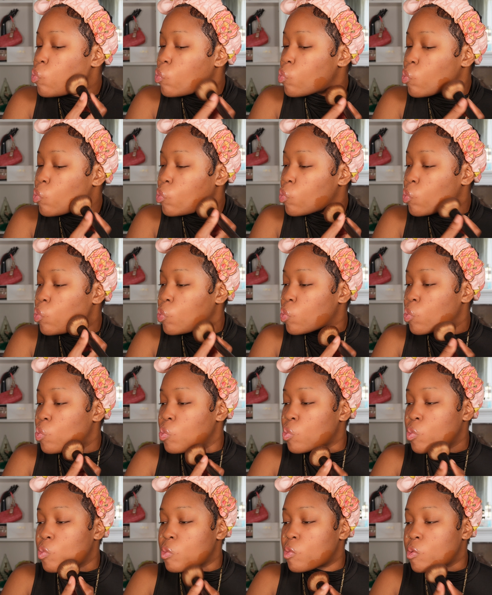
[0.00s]

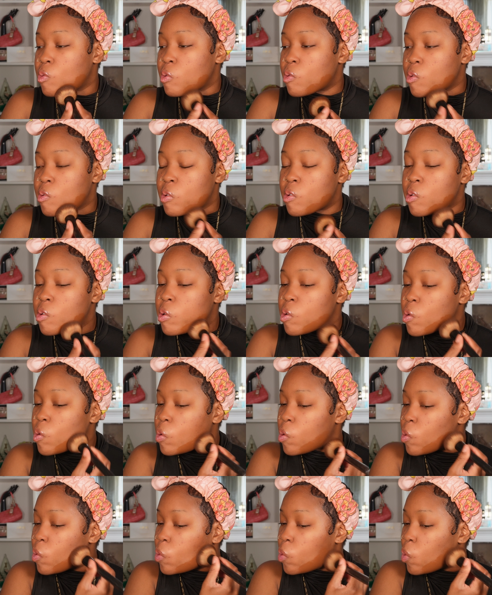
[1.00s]

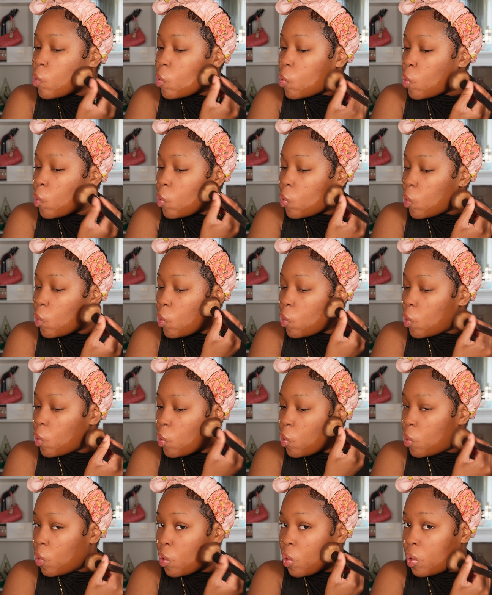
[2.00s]

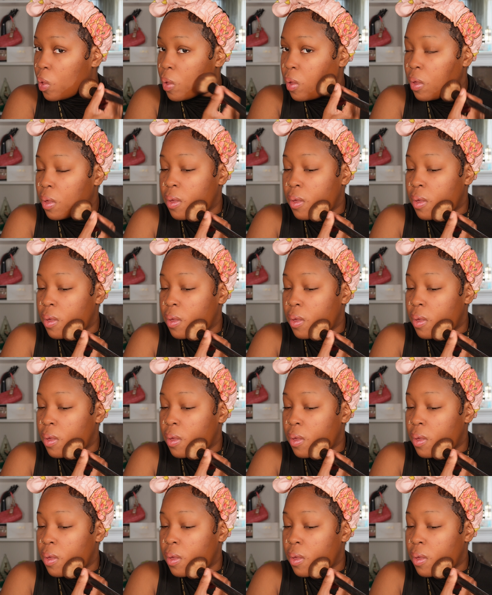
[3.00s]
Nothing is said.